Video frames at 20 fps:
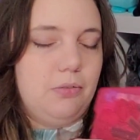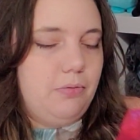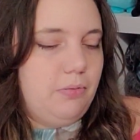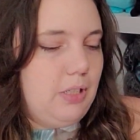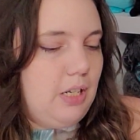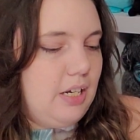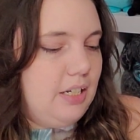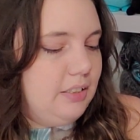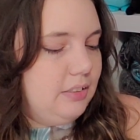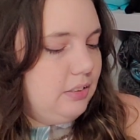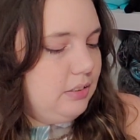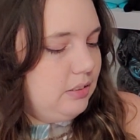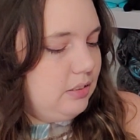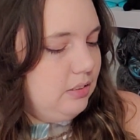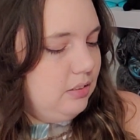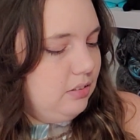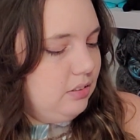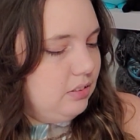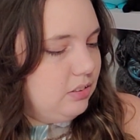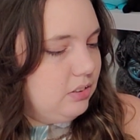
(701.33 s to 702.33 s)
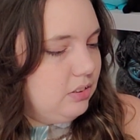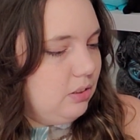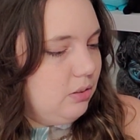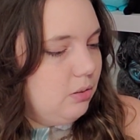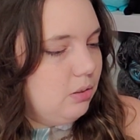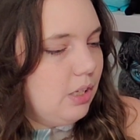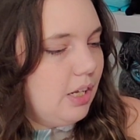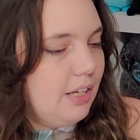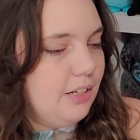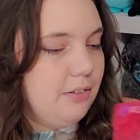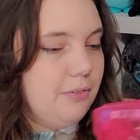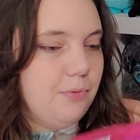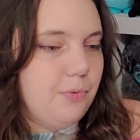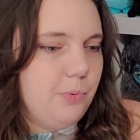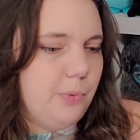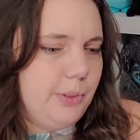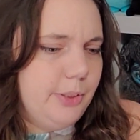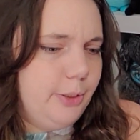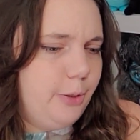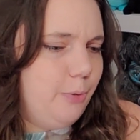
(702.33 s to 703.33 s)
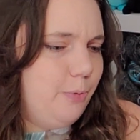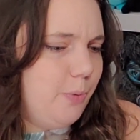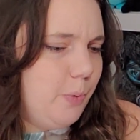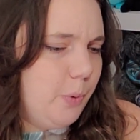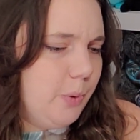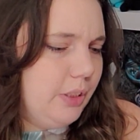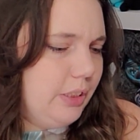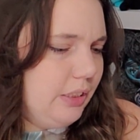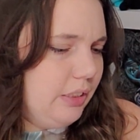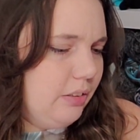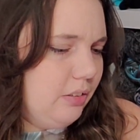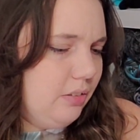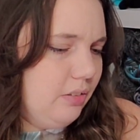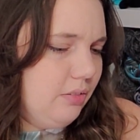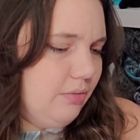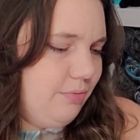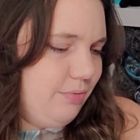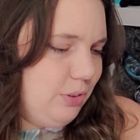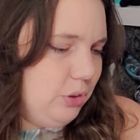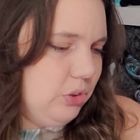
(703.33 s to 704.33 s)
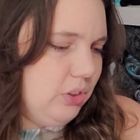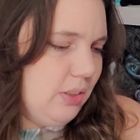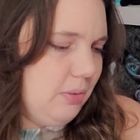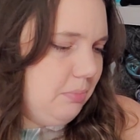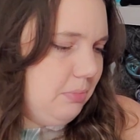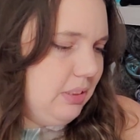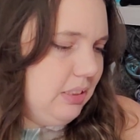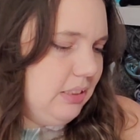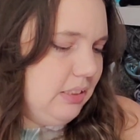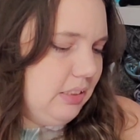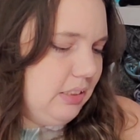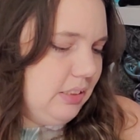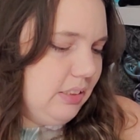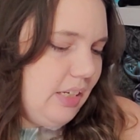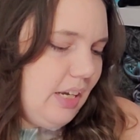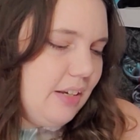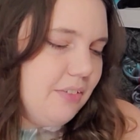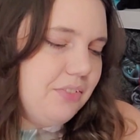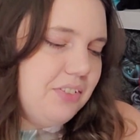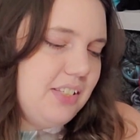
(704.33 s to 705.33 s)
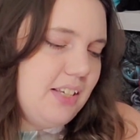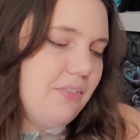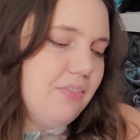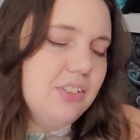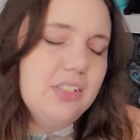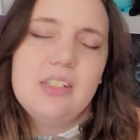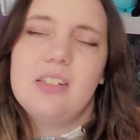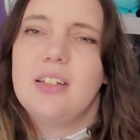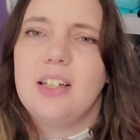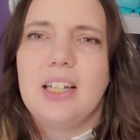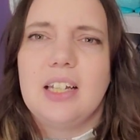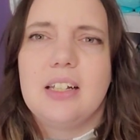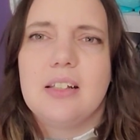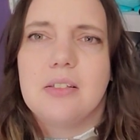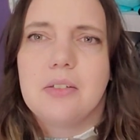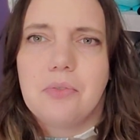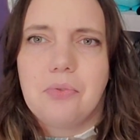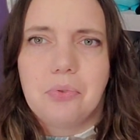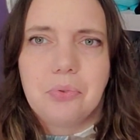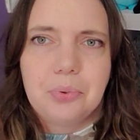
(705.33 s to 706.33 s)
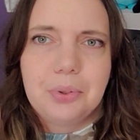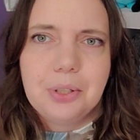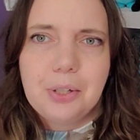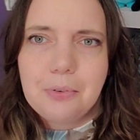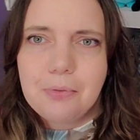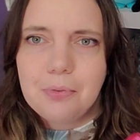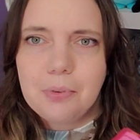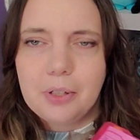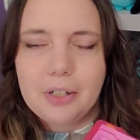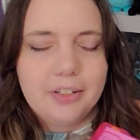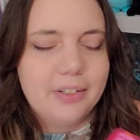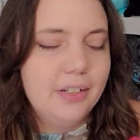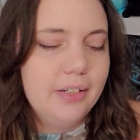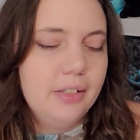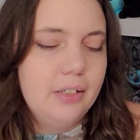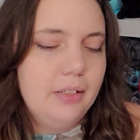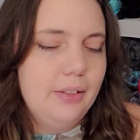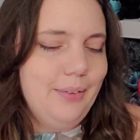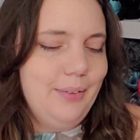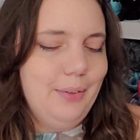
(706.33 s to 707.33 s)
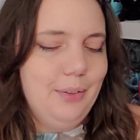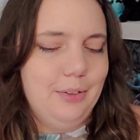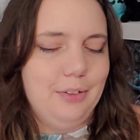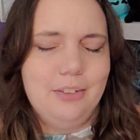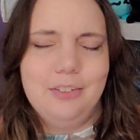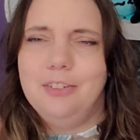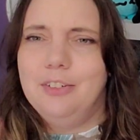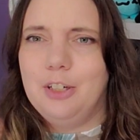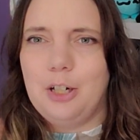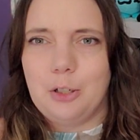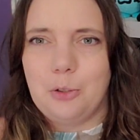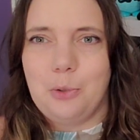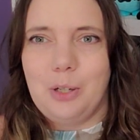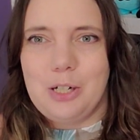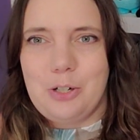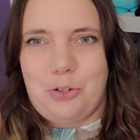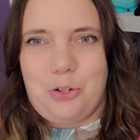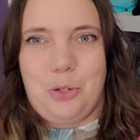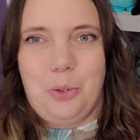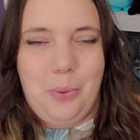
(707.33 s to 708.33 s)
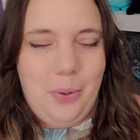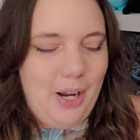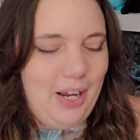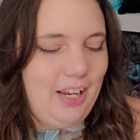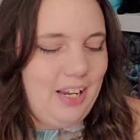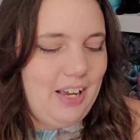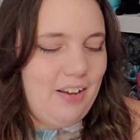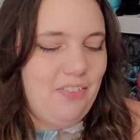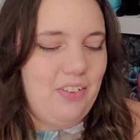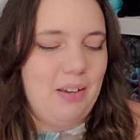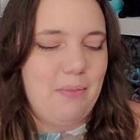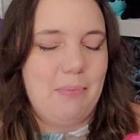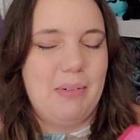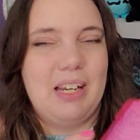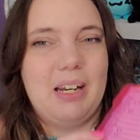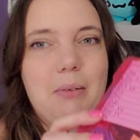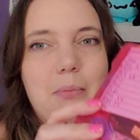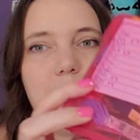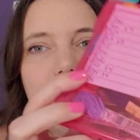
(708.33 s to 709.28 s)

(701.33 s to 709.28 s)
floss. There's a lot of 304 for some reason. I have 7 skeins of 304. Not quite sure why I have that many,